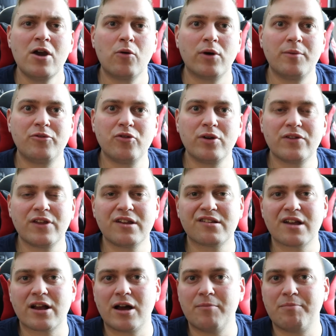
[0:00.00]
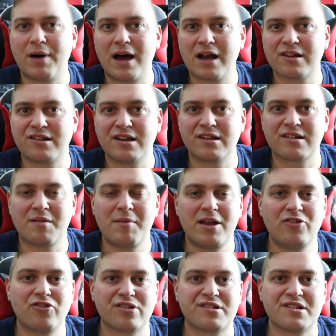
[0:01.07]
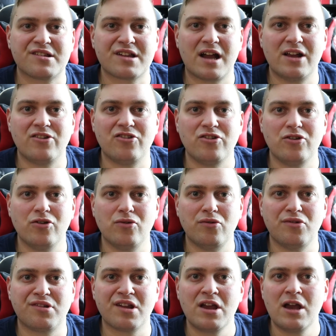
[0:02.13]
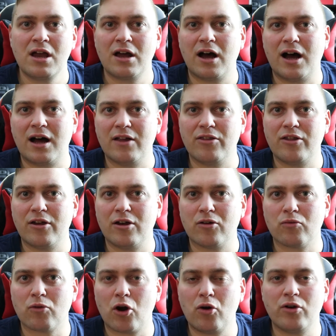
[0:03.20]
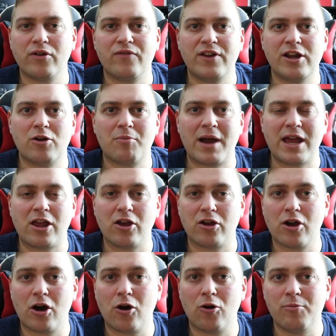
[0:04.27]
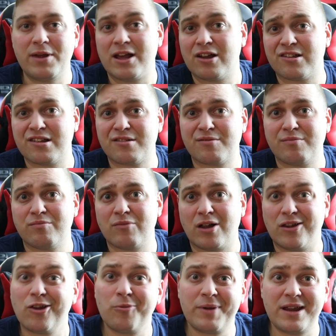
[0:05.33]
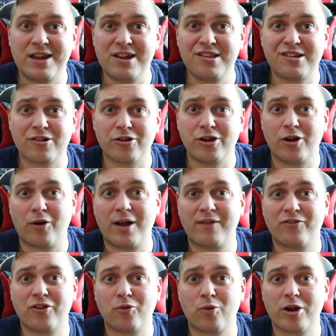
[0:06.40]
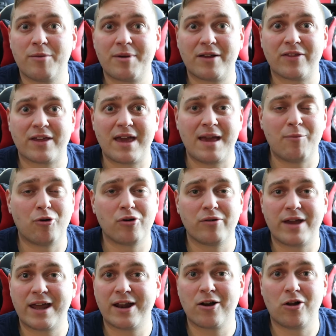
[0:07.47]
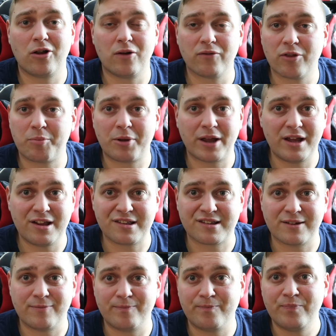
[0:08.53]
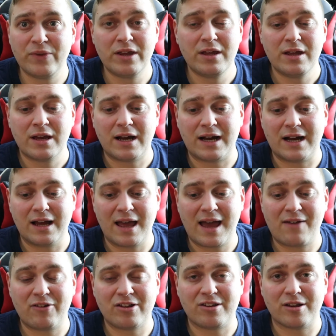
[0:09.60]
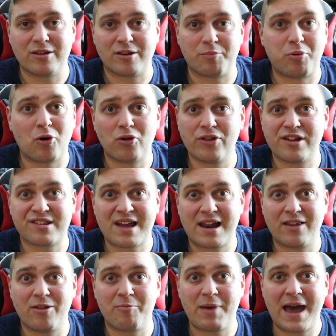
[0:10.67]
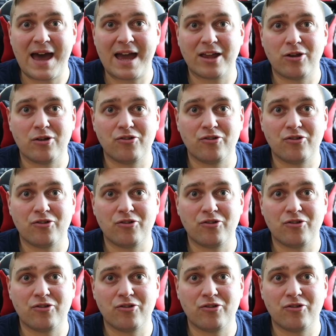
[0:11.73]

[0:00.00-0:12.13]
When I'm doing things like unboxings, I may just decide to use the Rode VideoMic Go because it's a little bit easier. You don't have to worry about the cable getting all over the place and having to pull this out of the bag.